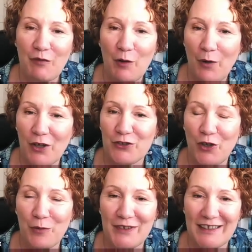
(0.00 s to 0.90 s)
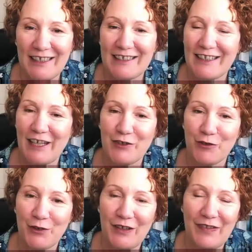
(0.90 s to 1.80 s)
one of our workshops a
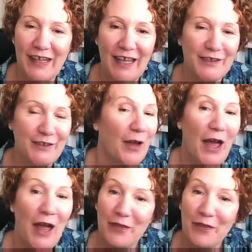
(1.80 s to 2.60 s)
little later on in the year.